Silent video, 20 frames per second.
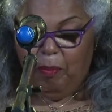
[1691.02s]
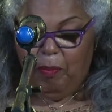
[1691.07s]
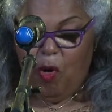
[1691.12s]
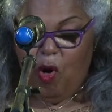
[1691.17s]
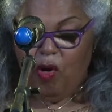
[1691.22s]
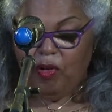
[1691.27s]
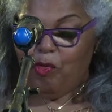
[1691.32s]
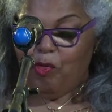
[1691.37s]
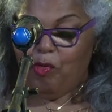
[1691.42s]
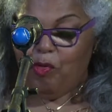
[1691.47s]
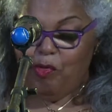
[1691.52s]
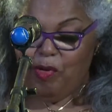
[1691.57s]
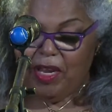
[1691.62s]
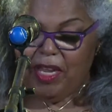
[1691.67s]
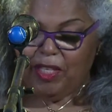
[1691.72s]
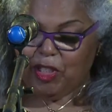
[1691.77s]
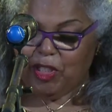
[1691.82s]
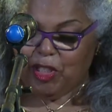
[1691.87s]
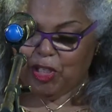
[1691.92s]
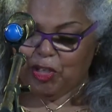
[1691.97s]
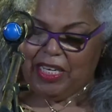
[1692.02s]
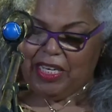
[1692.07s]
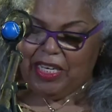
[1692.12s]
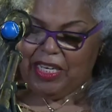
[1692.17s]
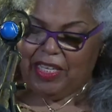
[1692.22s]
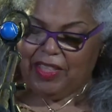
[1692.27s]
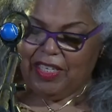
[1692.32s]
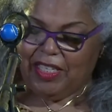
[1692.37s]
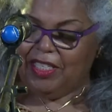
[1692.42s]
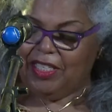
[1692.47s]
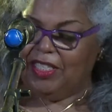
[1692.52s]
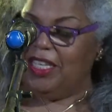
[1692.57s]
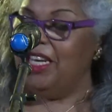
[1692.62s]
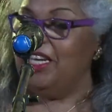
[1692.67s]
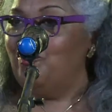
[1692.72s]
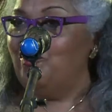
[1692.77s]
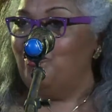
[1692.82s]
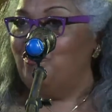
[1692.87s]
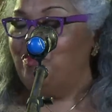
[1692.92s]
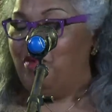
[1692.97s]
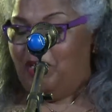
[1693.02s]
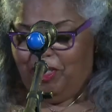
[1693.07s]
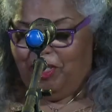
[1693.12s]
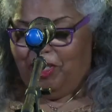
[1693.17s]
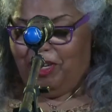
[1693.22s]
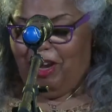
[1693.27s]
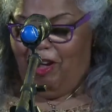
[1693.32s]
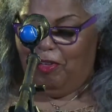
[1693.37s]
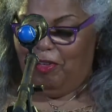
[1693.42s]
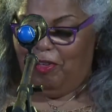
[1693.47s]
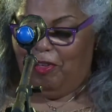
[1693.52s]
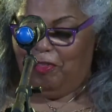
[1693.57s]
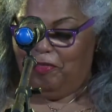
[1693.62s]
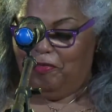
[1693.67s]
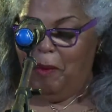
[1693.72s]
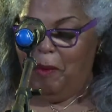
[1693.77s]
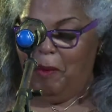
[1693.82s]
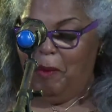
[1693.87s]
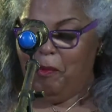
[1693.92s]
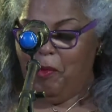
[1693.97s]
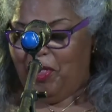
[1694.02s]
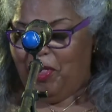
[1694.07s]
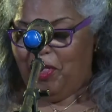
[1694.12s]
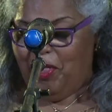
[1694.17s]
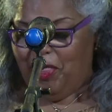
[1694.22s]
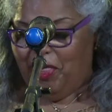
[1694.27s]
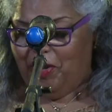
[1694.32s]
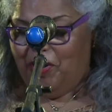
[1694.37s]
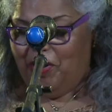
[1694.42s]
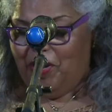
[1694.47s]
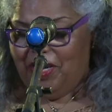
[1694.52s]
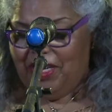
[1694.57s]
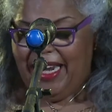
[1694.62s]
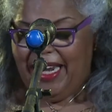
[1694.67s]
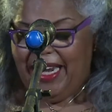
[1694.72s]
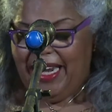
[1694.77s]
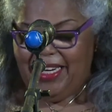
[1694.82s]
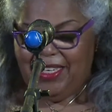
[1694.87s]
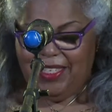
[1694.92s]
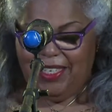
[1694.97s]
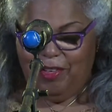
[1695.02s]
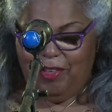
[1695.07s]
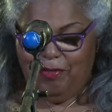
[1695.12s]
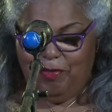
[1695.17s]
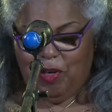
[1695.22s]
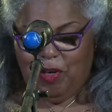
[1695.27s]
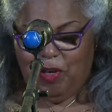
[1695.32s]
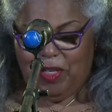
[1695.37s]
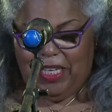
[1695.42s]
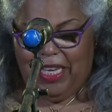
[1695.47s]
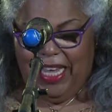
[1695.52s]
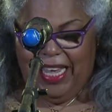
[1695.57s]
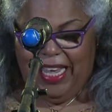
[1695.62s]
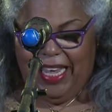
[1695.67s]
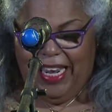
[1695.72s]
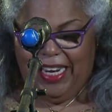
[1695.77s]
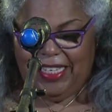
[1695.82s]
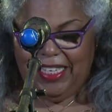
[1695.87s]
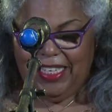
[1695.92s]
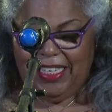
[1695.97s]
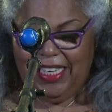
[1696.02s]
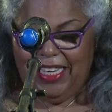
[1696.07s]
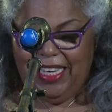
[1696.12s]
Born at Reed Street in the city of Bridgetown on February the 3rd, 1948,